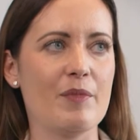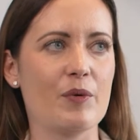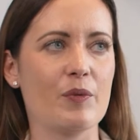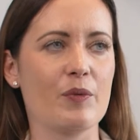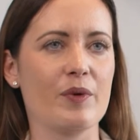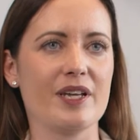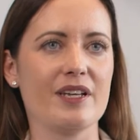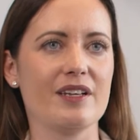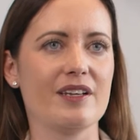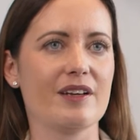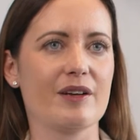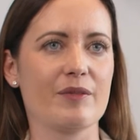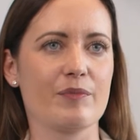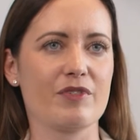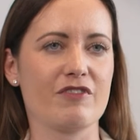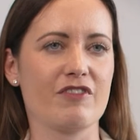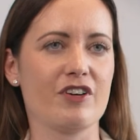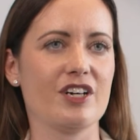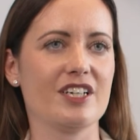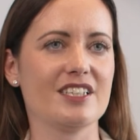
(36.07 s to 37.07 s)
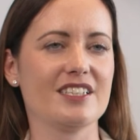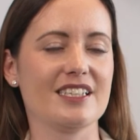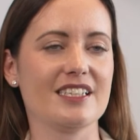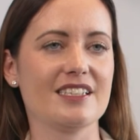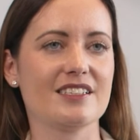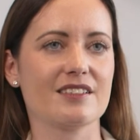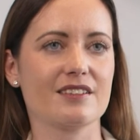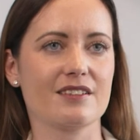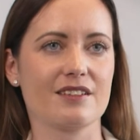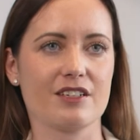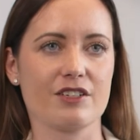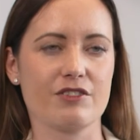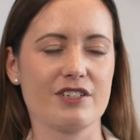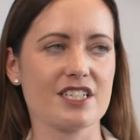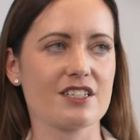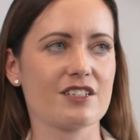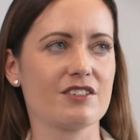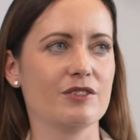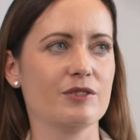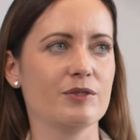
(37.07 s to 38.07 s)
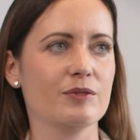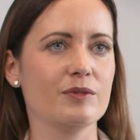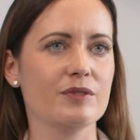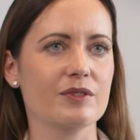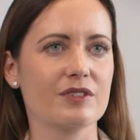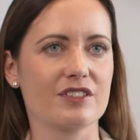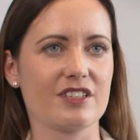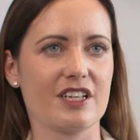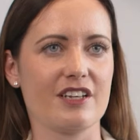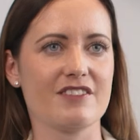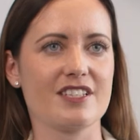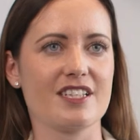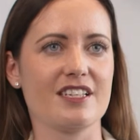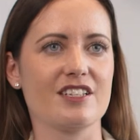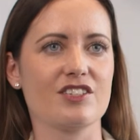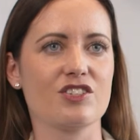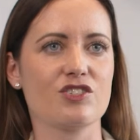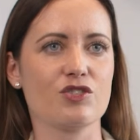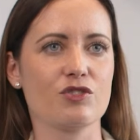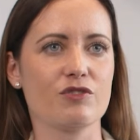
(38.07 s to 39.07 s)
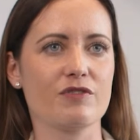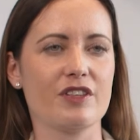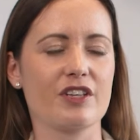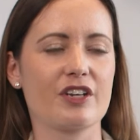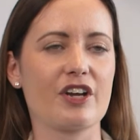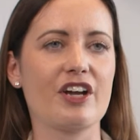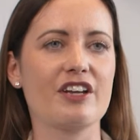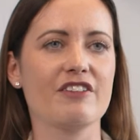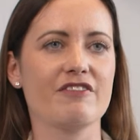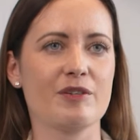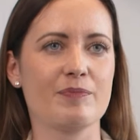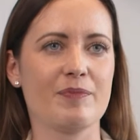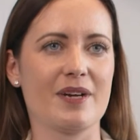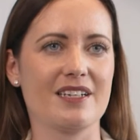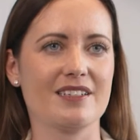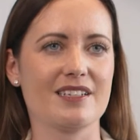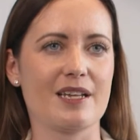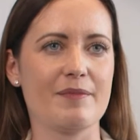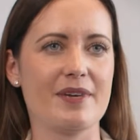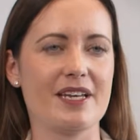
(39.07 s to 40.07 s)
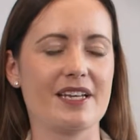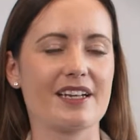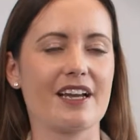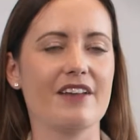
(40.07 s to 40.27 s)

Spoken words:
We provided critical services during the COVID pandemic